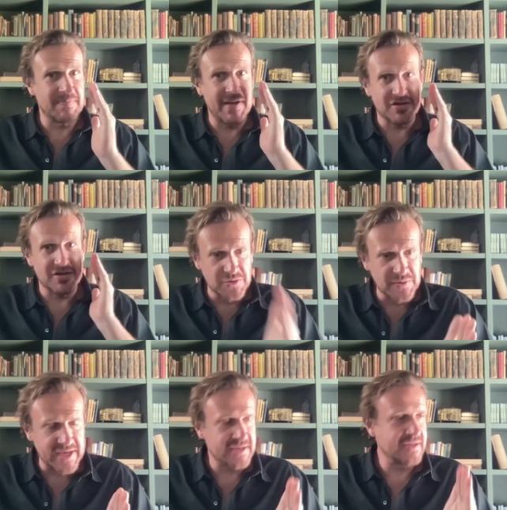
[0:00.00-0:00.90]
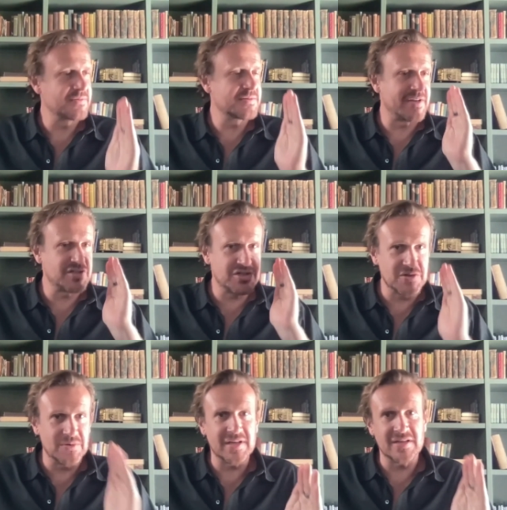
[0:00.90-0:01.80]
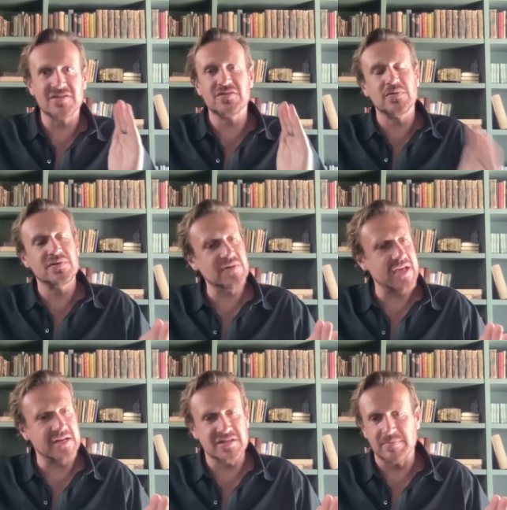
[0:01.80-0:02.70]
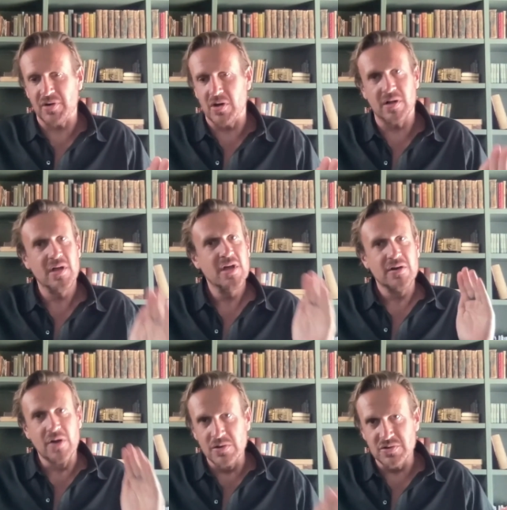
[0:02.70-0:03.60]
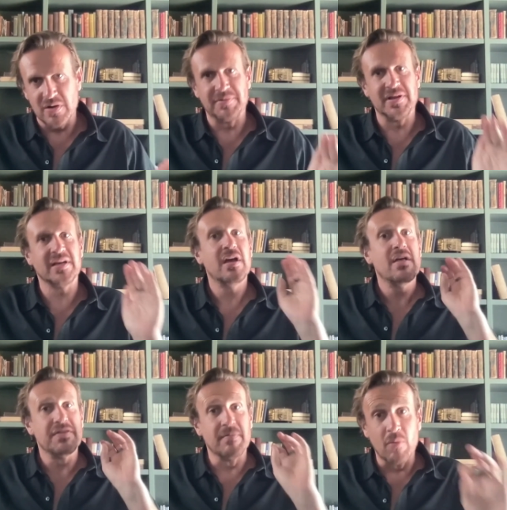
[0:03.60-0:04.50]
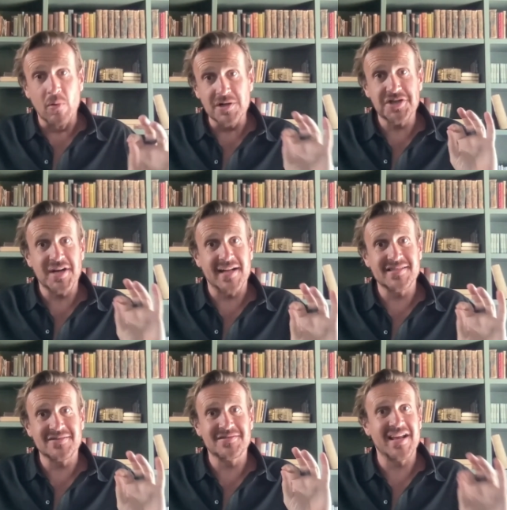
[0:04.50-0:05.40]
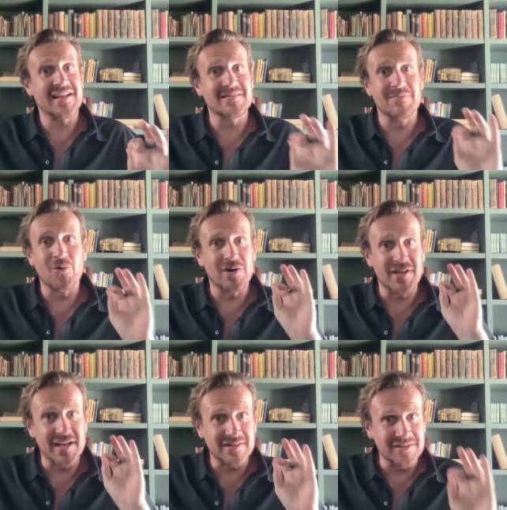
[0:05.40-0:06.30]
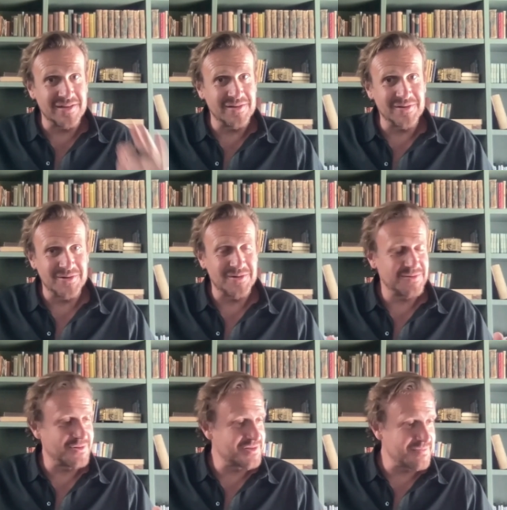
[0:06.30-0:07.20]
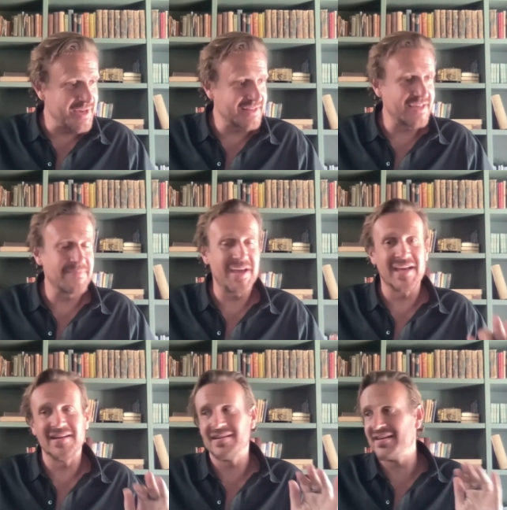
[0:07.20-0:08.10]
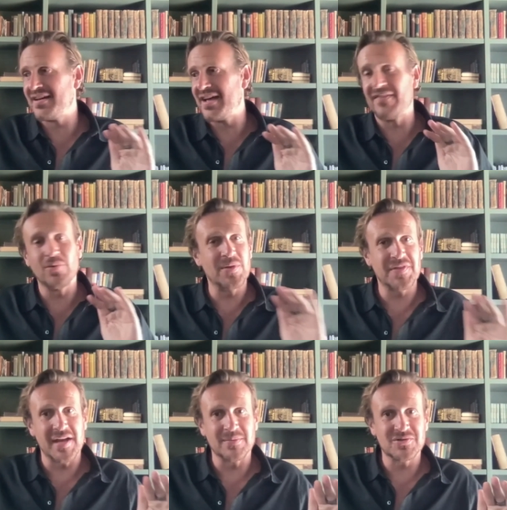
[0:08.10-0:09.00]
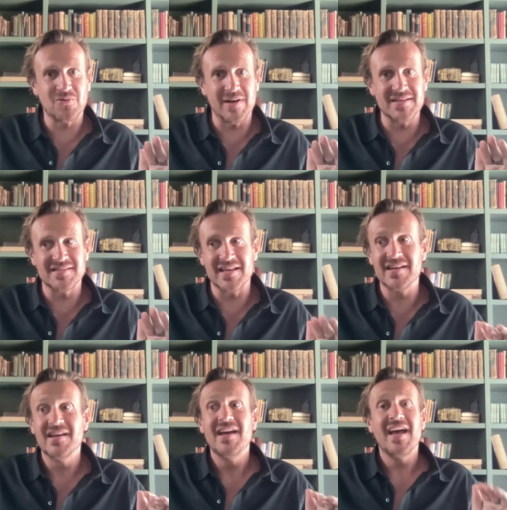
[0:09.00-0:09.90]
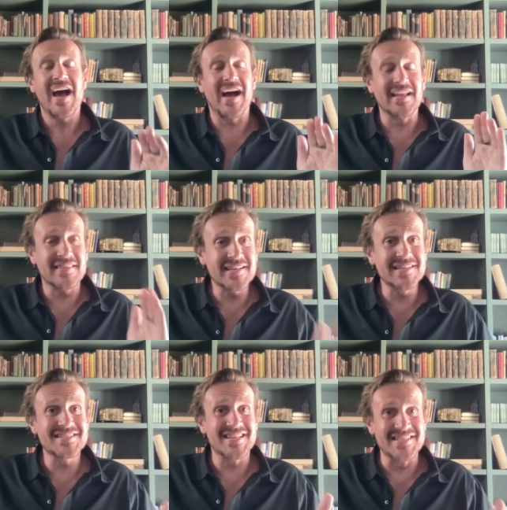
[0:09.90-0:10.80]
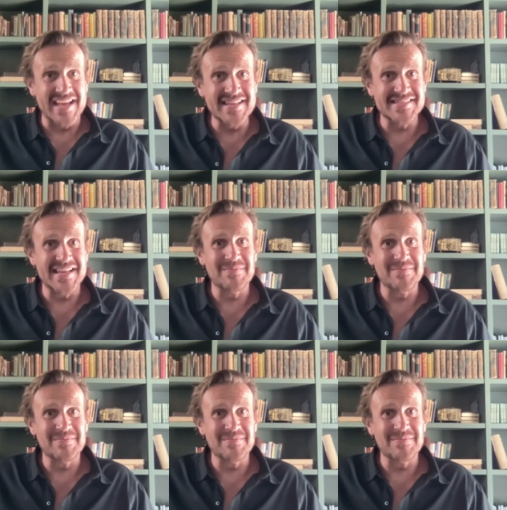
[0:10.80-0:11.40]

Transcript: it was about shooting. It was about shooting as soon as you catch the ball, no dribbling. The more shots you take, the more likely you're you're to make them. And everyone thought it was crazy. I think in today's